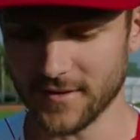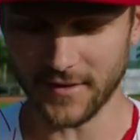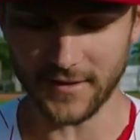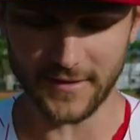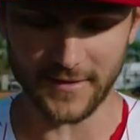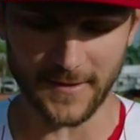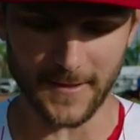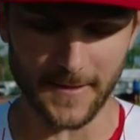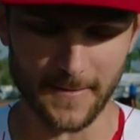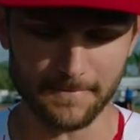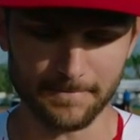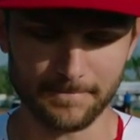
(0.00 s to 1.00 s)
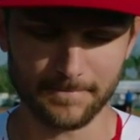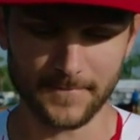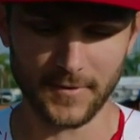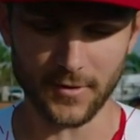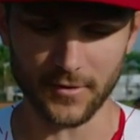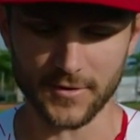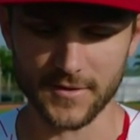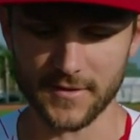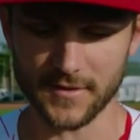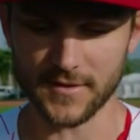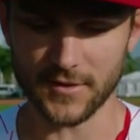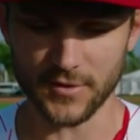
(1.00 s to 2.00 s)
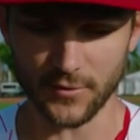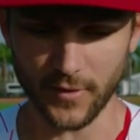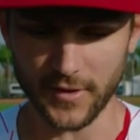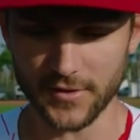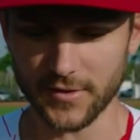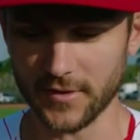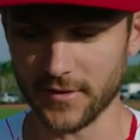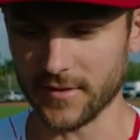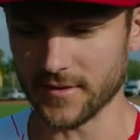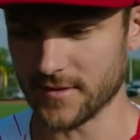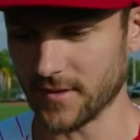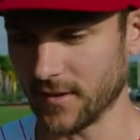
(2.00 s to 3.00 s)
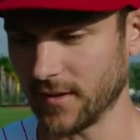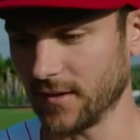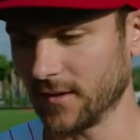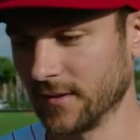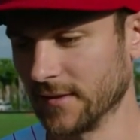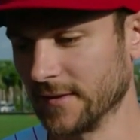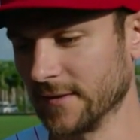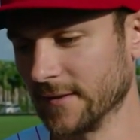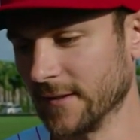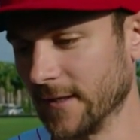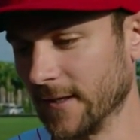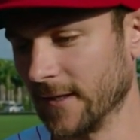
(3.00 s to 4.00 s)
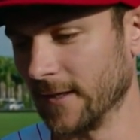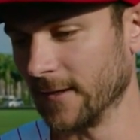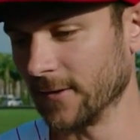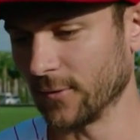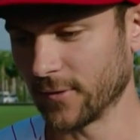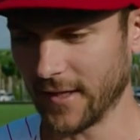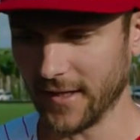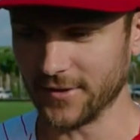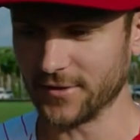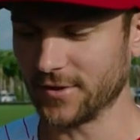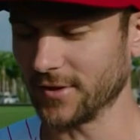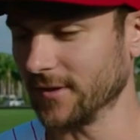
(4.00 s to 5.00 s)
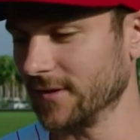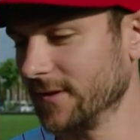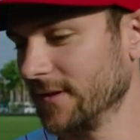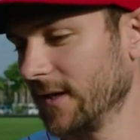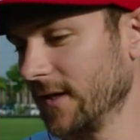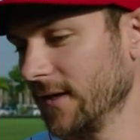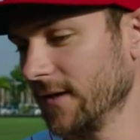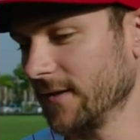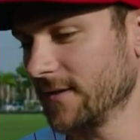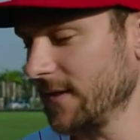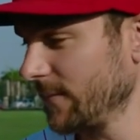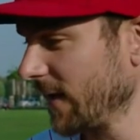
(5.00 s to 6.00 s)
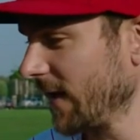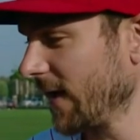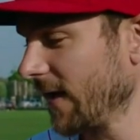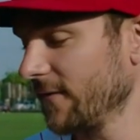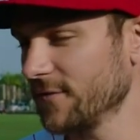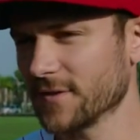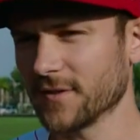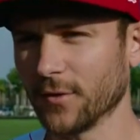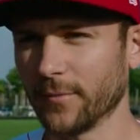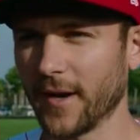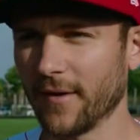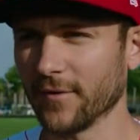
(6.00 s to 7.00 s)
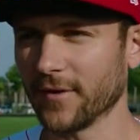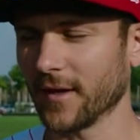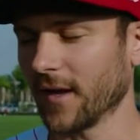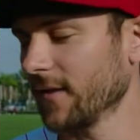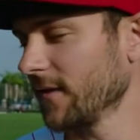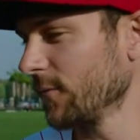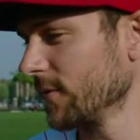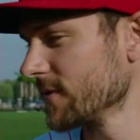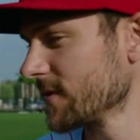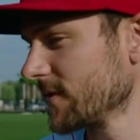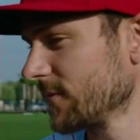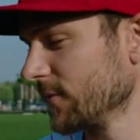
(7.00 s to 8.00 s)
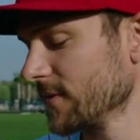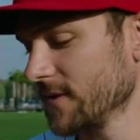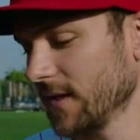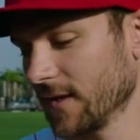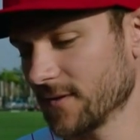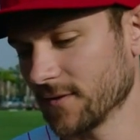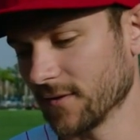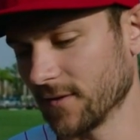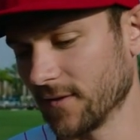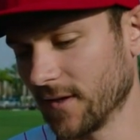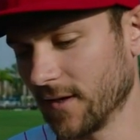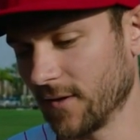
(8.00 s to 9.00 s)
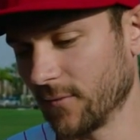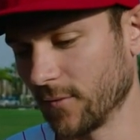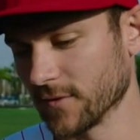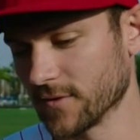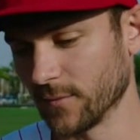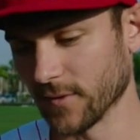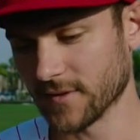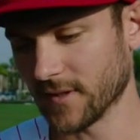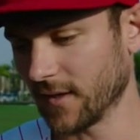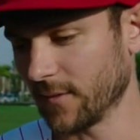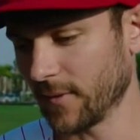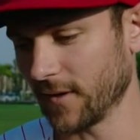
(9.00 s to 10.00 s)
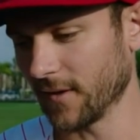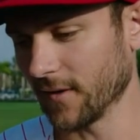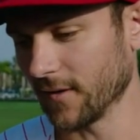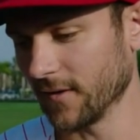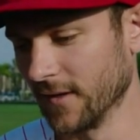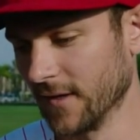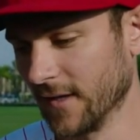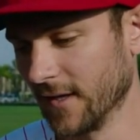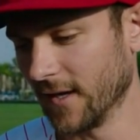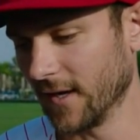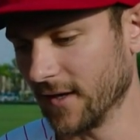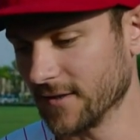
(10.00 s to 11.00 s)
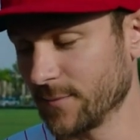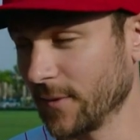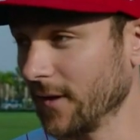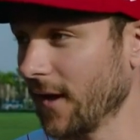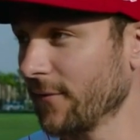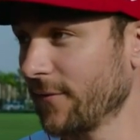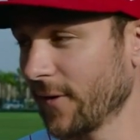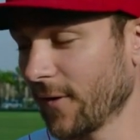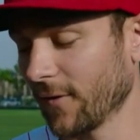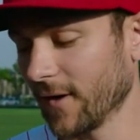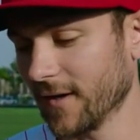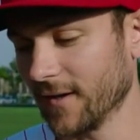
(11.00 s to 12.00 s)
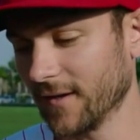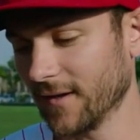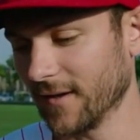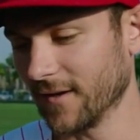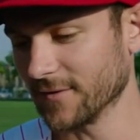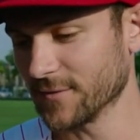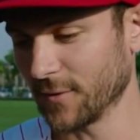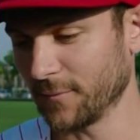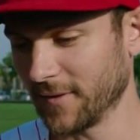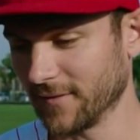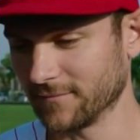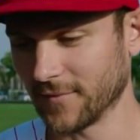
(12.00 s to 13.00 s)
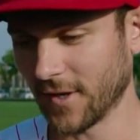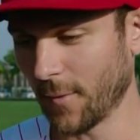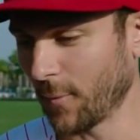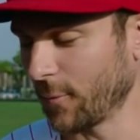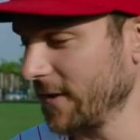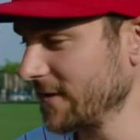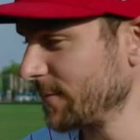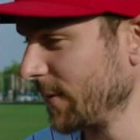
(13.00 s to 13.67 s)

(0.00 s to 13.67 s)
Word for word: and um, you know just the situation, the city, uh, location, uh, the team they have, just a little bit of everything. I think was was the answer, and uh, we're super excited to be here, and uh, it's been a lot of fun already. Uh, it's only been a couple weeks,